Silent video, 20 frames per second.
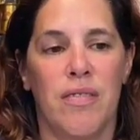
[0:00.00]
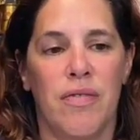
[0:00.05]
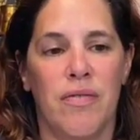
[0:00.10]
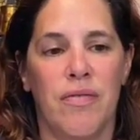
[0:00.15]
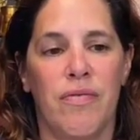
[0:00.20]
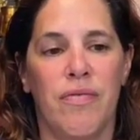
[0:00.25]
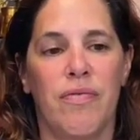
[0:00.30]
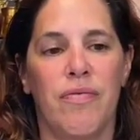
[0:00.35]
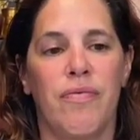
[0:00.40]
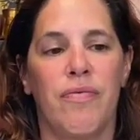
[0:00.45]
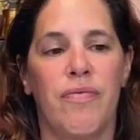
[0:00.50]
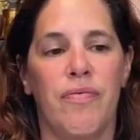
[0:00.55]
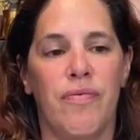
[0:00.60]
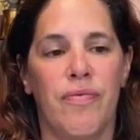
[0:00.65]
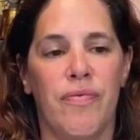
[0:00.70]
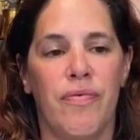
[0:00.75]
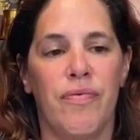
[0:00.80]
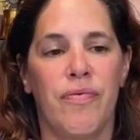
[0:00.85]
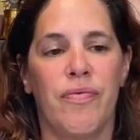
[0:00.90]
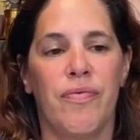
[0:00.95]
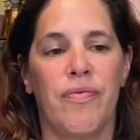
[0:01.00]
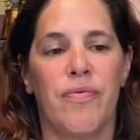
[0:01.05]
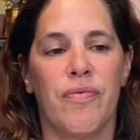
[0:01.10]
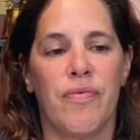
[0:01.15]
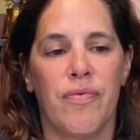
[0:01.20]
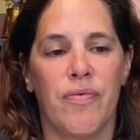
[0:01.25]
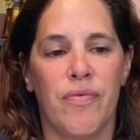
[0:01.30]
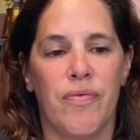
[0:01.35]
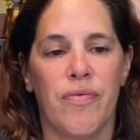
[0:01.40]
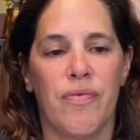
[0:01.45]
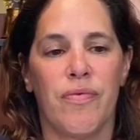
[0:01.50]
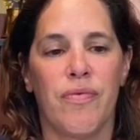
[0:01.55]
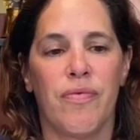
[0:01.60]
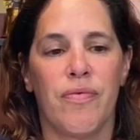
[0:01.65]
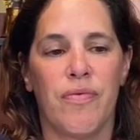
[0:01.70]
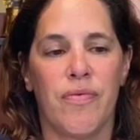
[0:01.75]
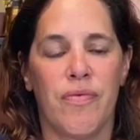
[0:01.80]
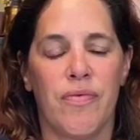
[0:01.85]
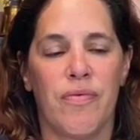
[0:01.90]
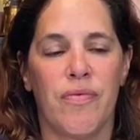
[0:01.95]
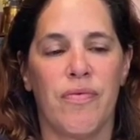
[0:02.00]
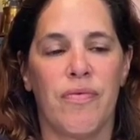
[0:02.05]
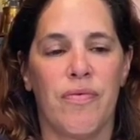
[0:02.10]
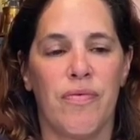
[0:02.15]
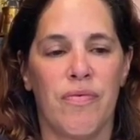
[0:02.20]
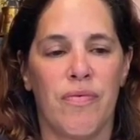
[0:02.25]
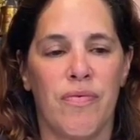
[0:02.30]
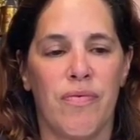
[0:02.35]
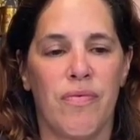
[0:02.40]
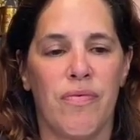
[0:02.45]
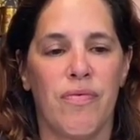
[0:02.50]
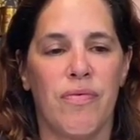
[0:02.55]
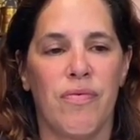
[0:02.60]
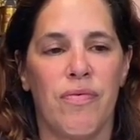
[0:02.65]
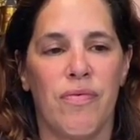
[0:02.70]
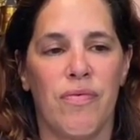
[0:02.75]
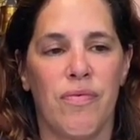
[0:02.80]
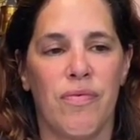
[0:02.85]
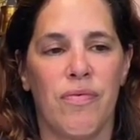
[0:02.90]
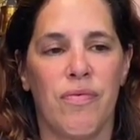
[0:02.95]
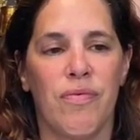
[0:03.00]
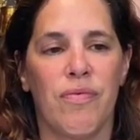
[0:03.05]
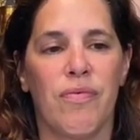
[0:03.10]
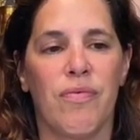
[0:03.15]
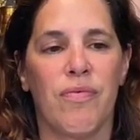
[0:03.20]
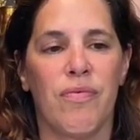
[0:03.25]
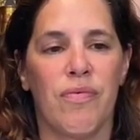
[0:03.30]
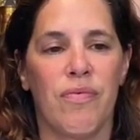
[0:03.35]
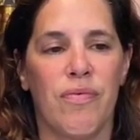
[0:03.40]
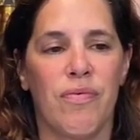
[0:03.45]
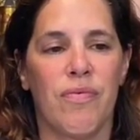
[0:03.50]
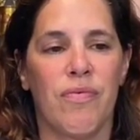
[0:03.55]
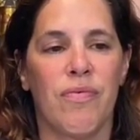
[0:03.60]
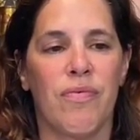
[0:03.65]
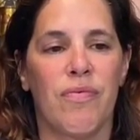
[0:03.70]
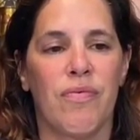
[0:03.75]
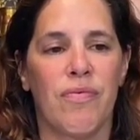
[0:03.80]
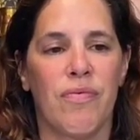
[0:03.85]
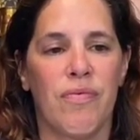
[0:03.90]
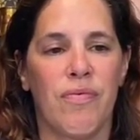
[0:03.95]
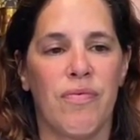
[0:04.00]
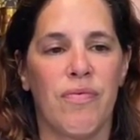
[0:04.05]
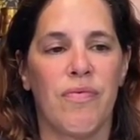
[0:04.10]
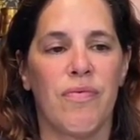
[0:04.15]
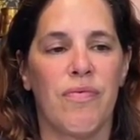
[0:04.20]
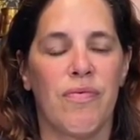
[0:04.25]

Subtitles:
[no speech]